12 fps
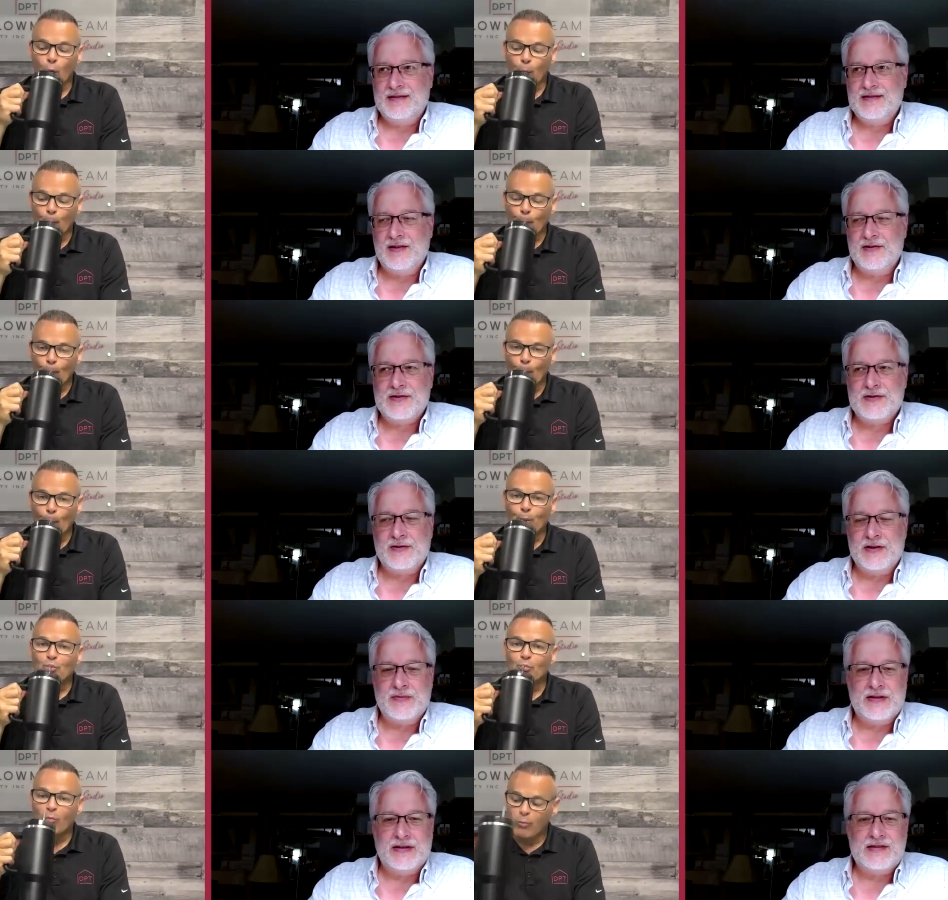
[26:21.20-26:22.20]
Speaker 1: long
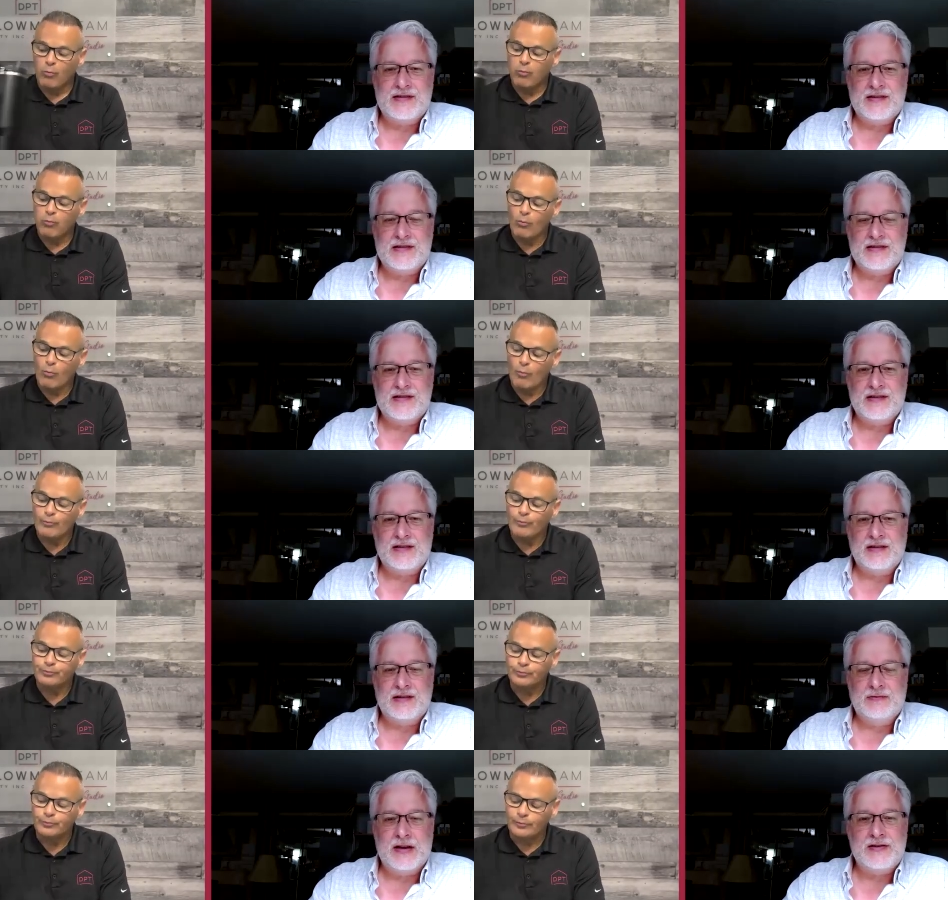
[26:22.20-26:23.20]
story, but it's it's
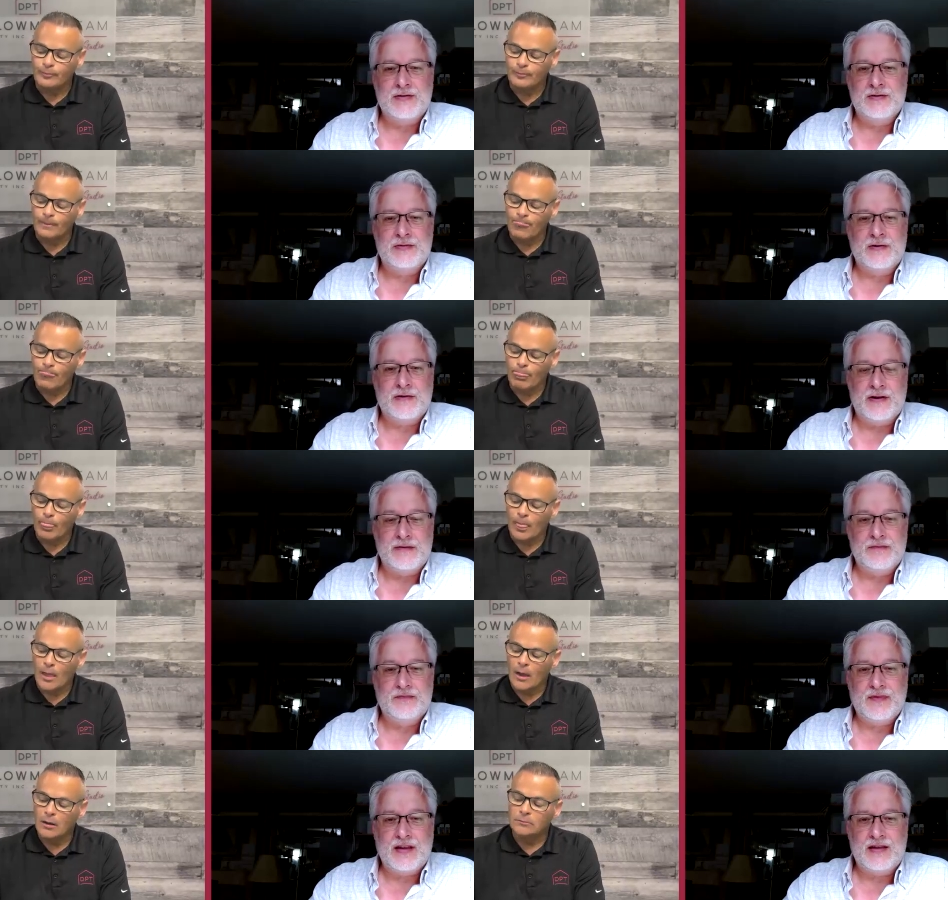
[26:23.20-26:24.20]
a rent to own
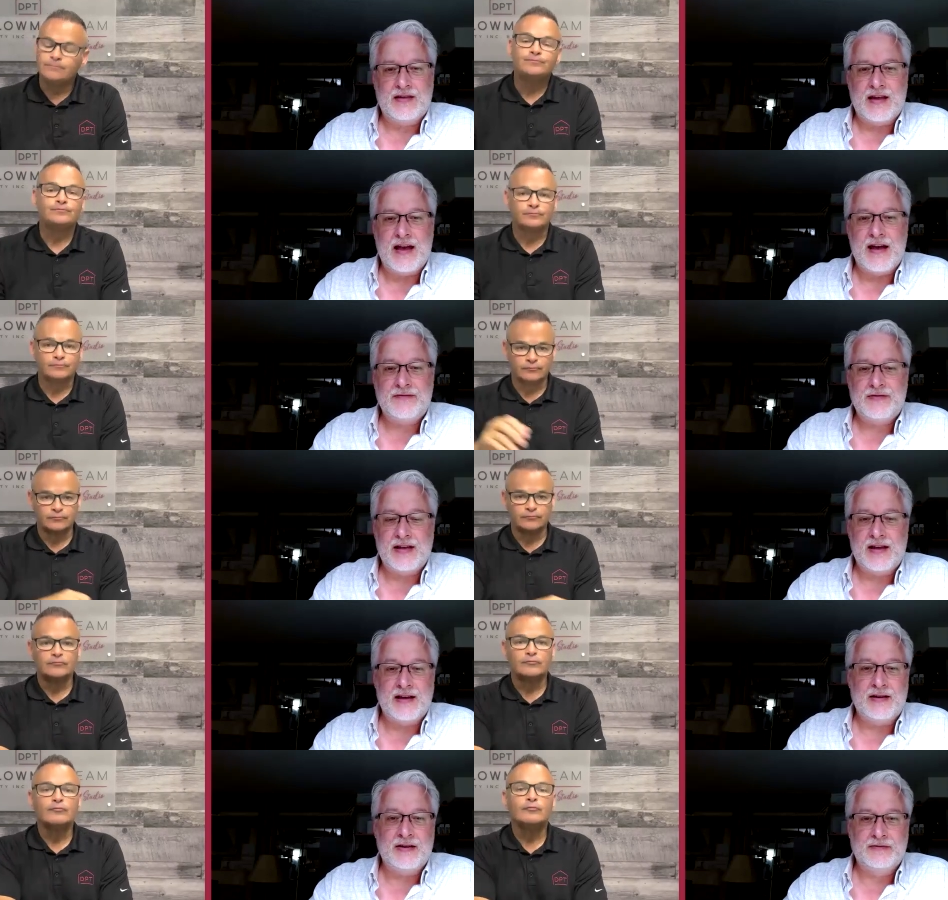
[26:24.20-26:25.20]
program, and they have to
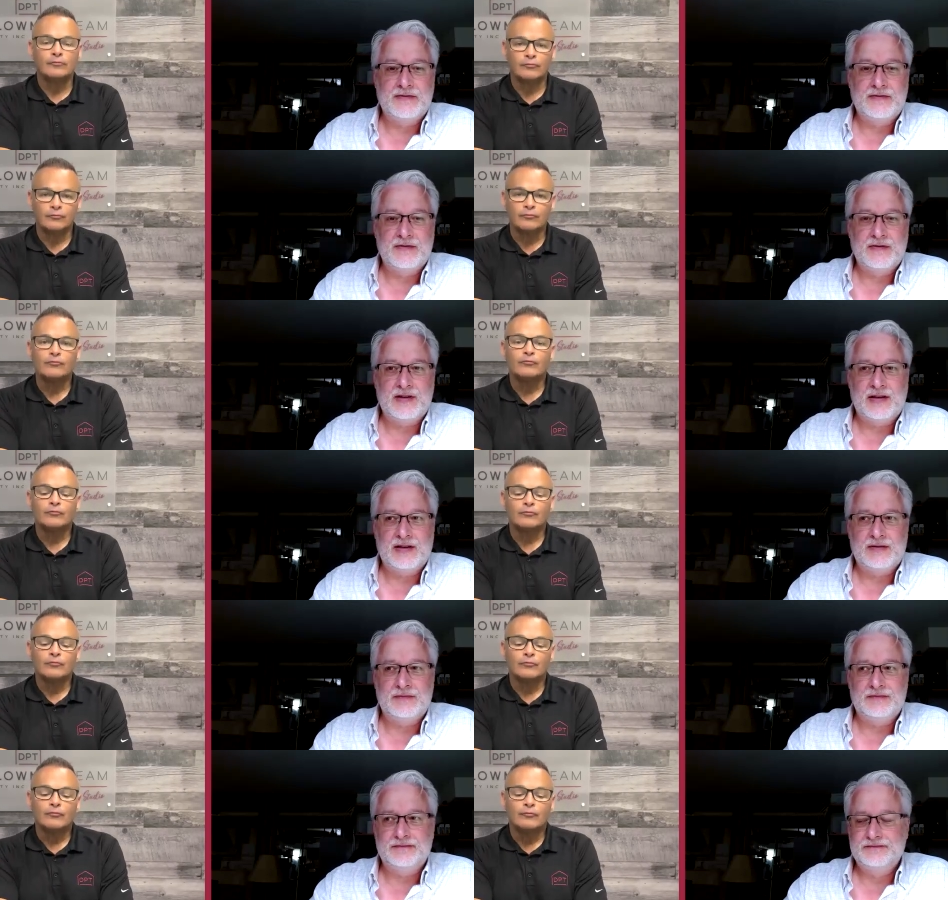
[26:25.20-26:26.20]
have
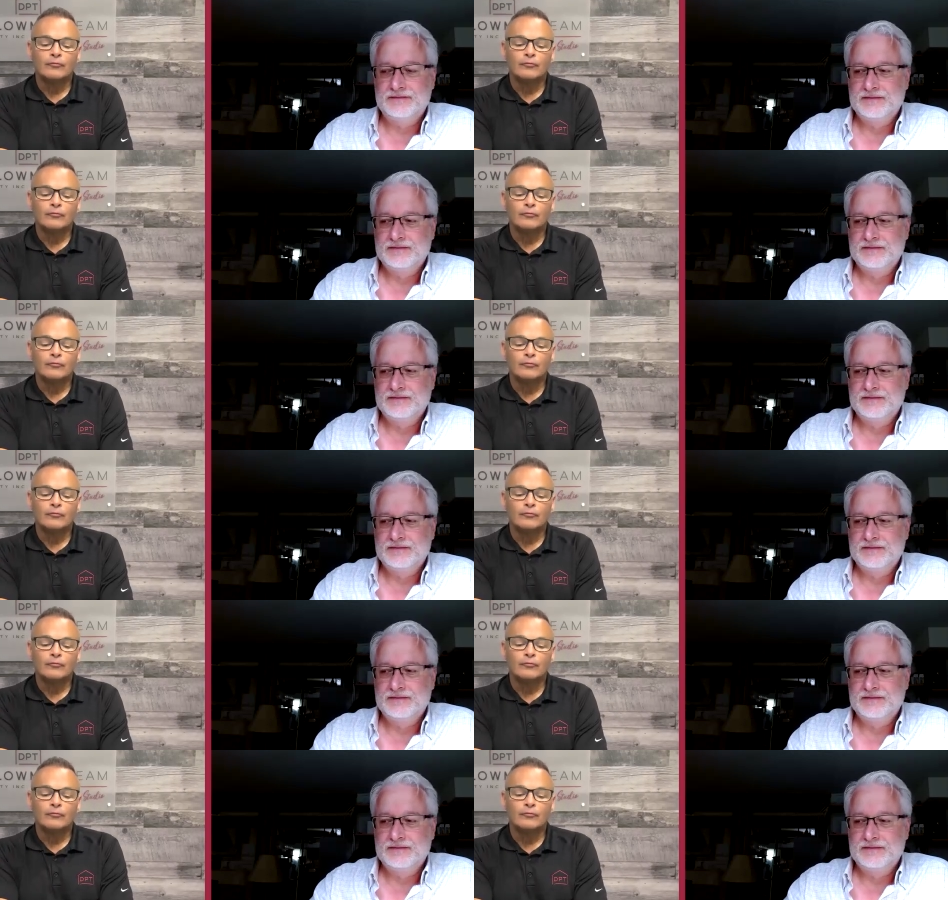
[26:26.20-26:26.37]
um,